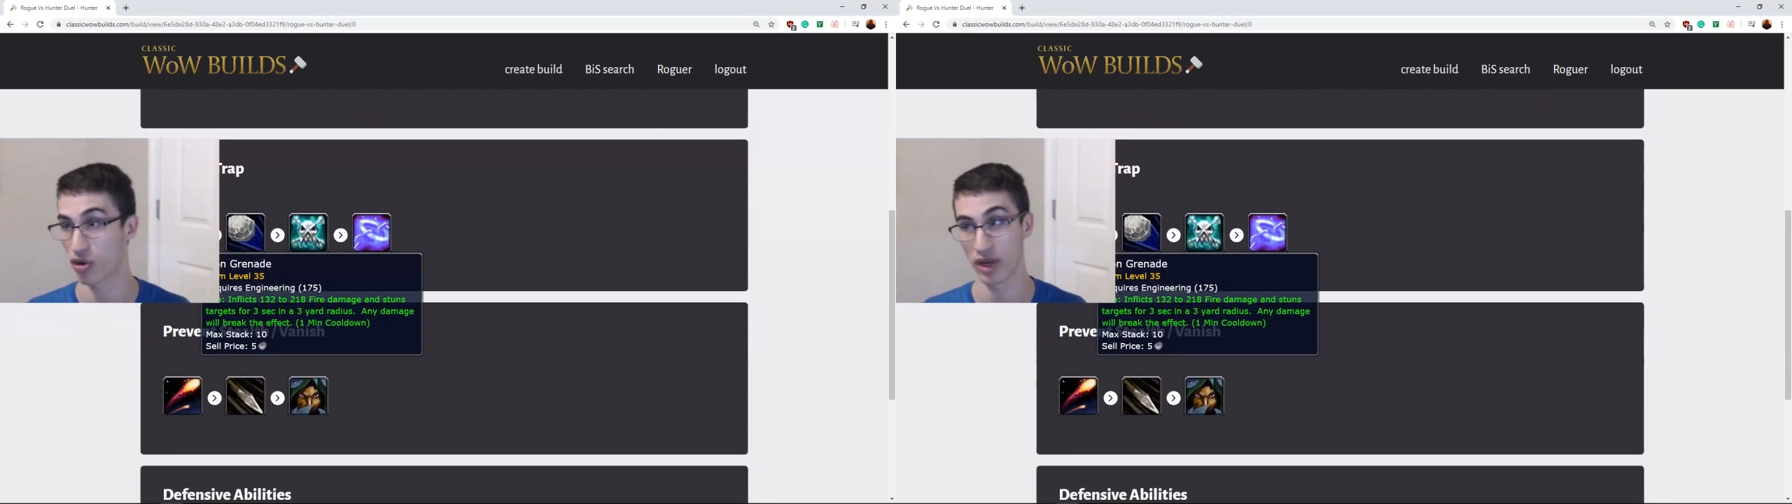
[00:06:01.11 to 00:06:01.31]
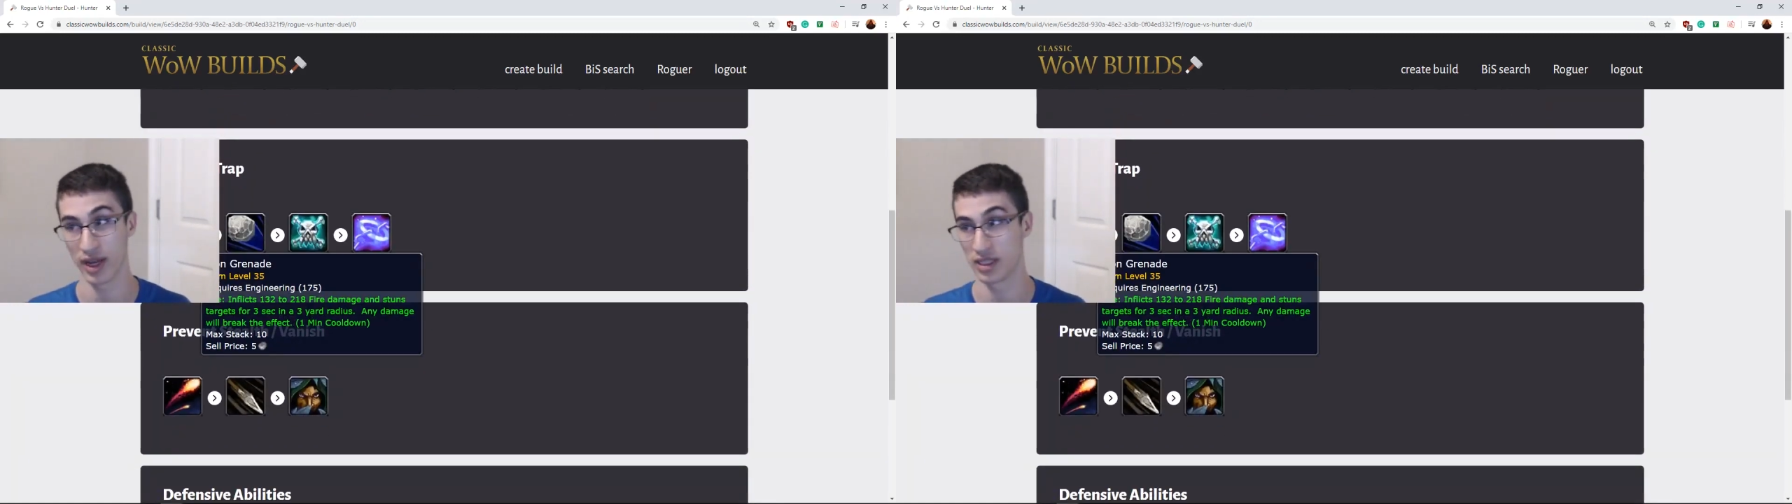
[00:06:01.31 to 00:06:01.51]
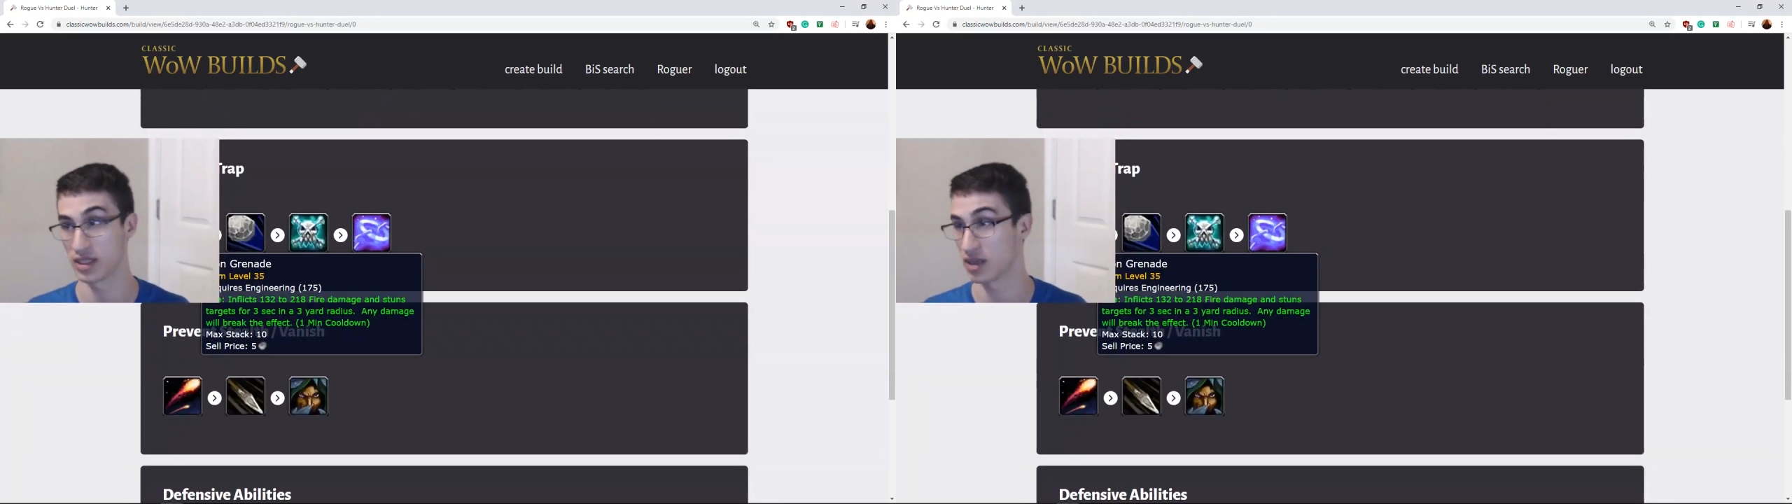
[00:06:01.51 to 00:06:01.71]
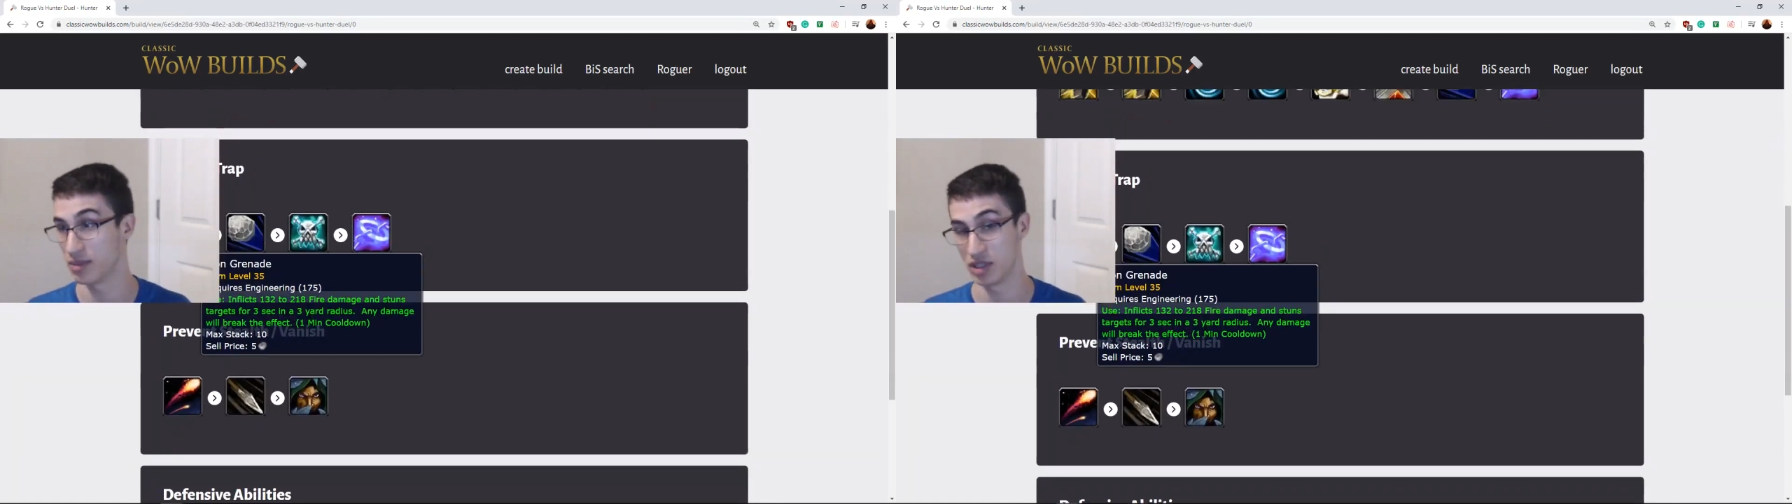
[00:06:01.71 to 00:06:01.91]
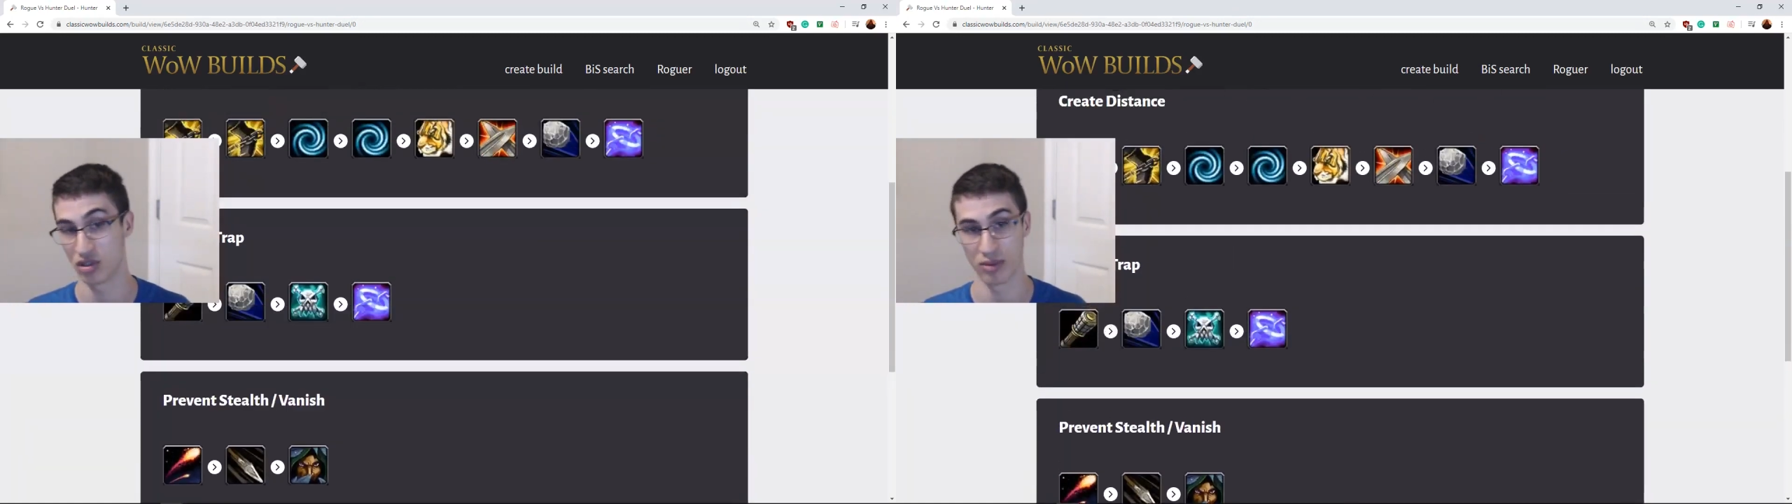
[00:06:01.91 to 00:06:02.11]
grenades, it's going to
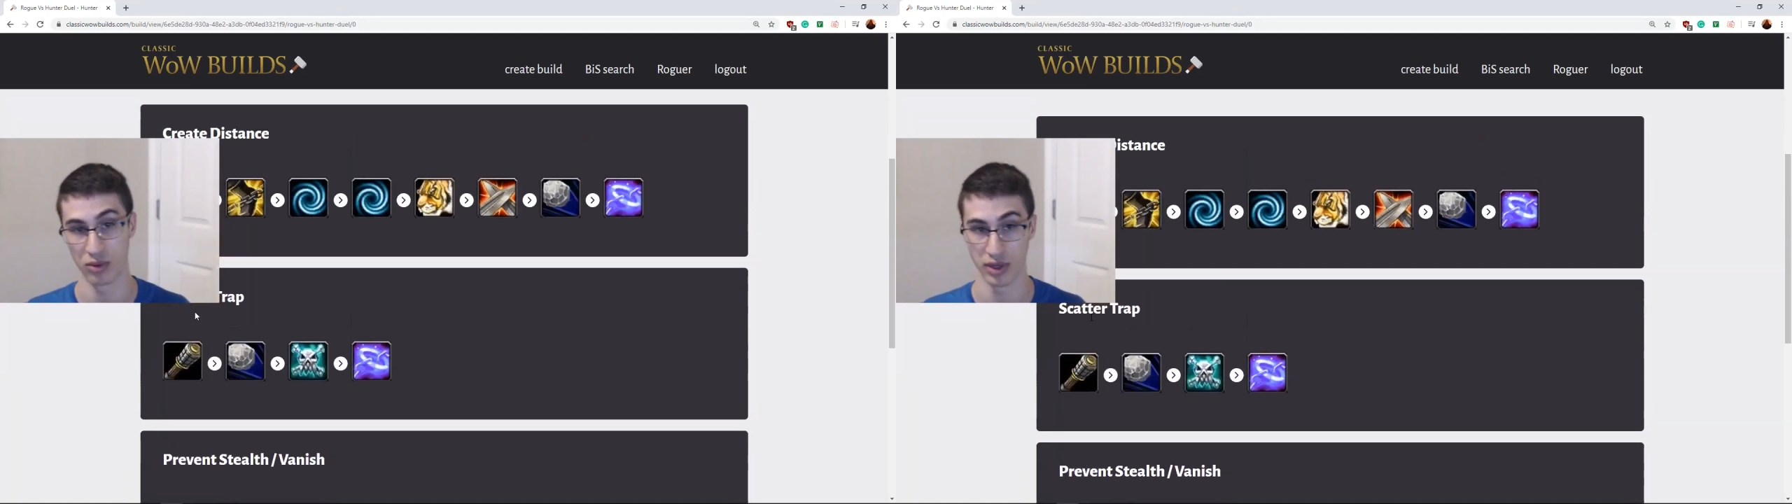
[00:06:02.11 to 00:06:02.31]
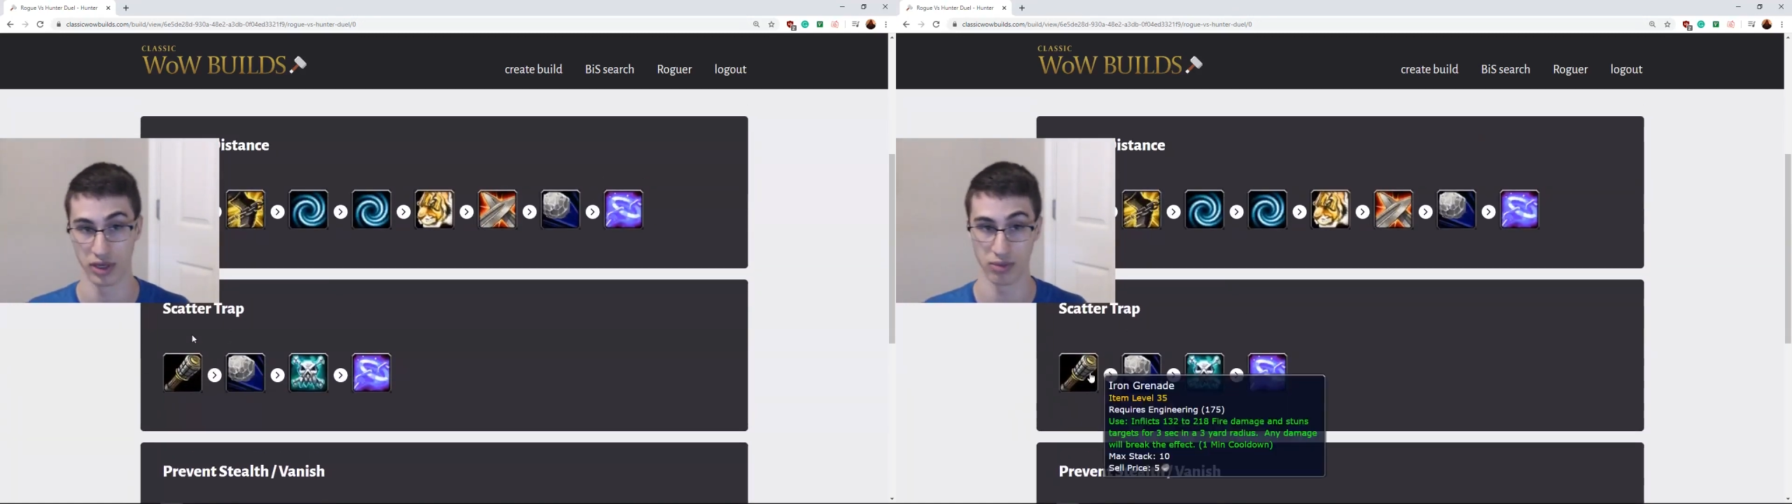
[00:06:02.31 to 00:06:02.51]
be trouble, and you're